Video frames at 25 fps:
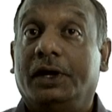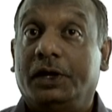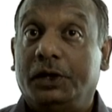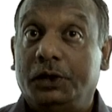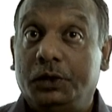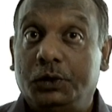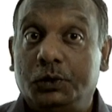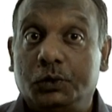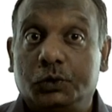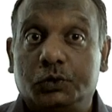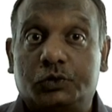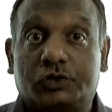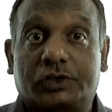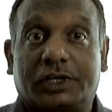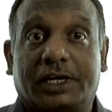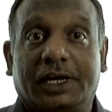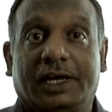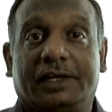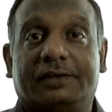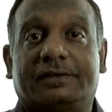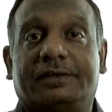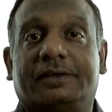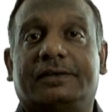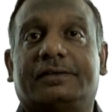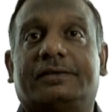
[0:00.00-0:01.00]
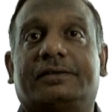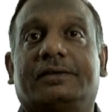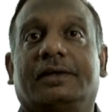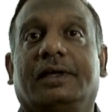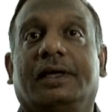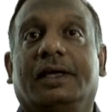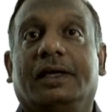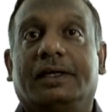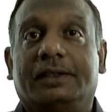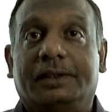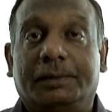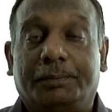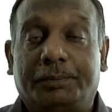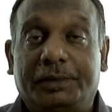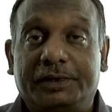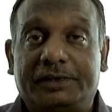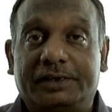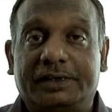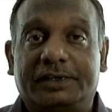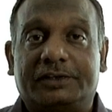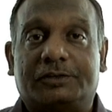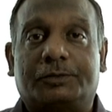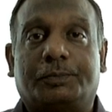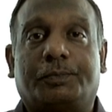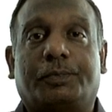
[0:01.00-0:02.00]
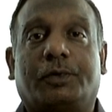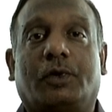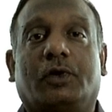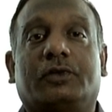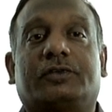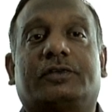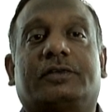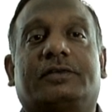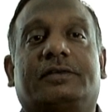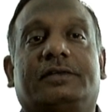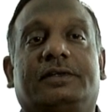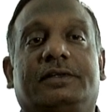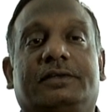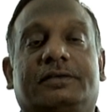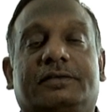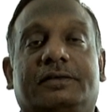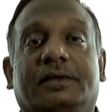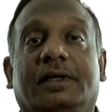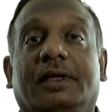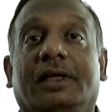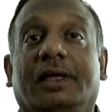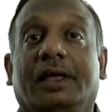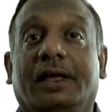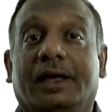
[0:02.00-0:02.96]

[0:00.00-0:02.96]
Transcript: use cases, the business processes,